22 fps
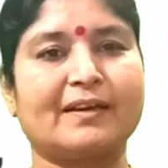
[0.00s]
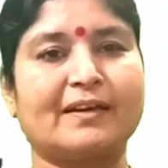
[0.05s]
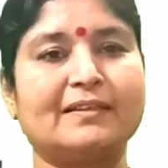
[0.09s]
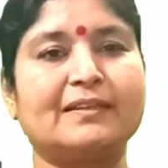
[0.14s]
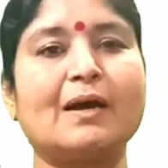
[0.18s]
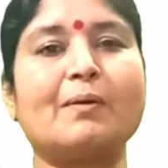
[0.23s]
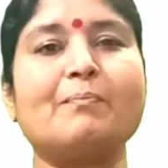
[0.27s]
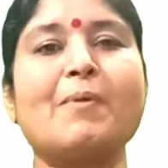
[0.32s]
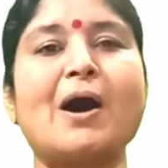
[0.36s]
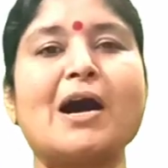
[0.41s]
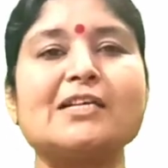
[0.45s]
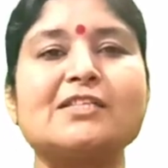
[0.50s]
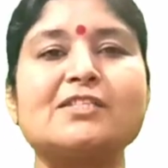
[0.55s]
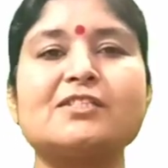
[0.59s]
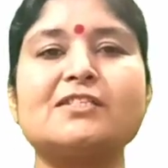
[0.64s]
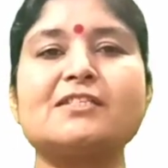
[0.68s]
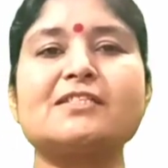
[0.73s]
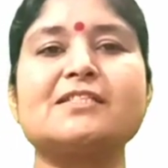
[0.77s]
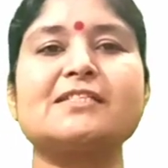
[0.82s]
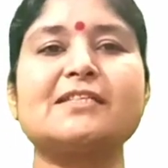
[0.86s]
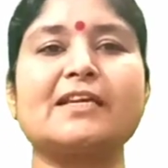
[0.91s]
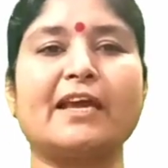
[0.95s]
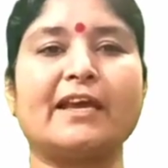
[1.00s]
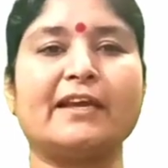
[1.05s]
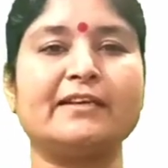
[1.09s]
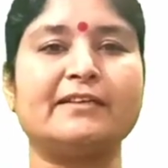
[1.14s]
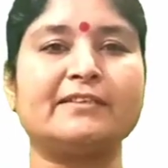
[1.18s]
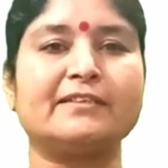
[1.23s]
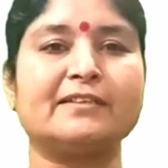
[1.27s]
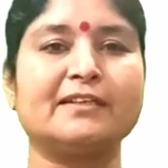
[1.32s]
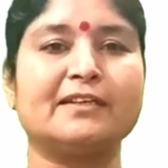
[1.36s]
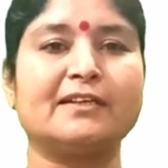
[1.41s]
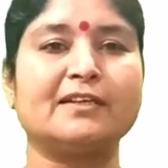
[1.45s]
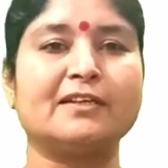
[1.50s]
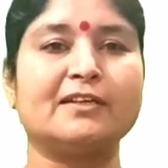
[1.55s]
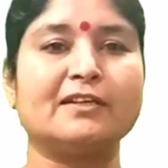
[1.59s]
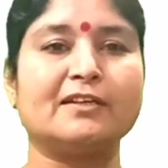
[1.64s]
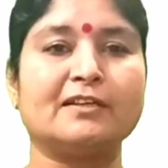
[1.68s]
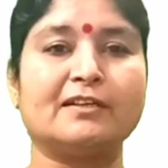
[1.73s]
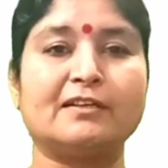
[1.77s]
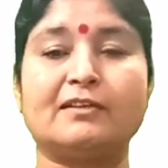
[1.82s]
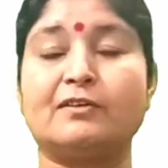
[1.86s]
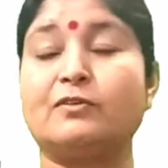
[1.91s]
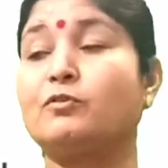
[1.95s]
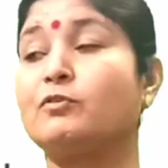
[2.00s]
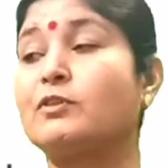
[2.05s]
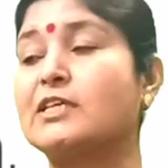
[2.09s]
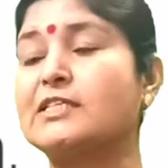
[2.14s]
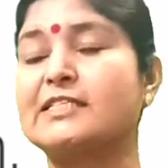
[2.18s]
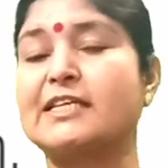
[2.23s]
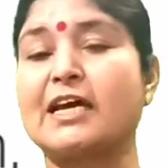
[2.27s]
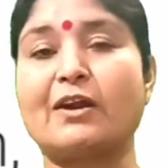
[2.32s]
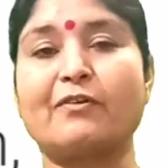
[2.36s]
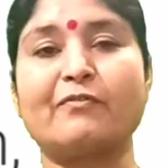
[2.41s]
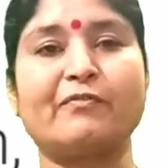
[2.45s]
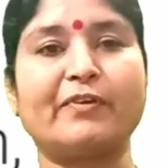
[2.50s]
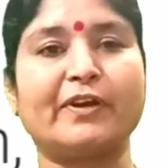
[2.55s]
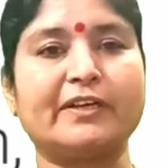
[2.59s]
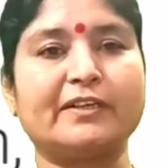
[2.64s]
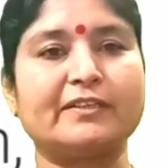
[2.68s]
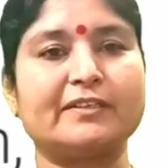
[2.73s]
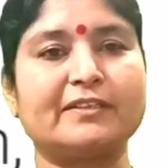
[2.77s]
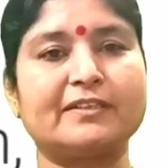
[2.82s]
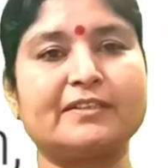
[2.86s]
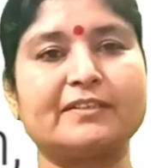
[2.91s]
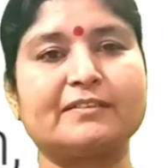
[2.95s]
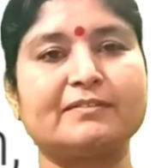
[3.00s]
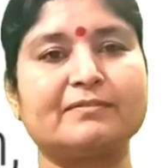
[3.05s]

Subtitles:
The master said to the servant,